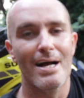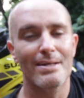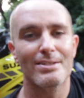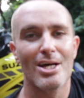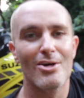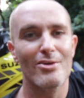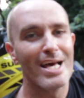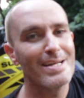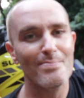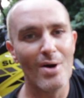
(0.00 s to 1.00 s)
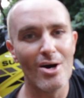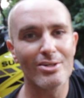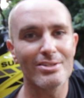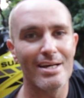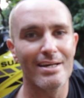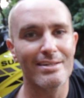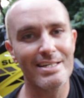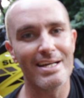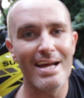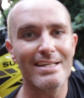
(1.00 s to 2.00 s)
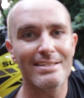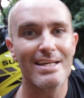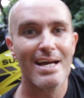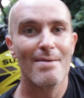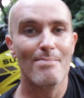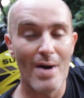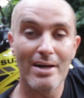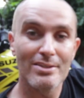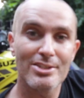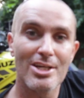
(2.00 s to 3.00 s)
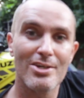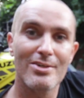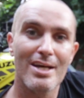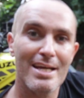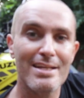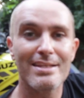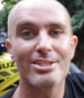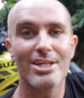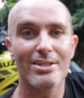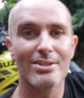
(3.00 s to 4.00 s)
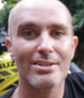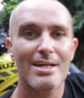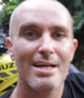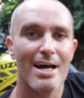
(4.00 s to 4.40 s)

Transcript: So that marks a great milestone in the channel.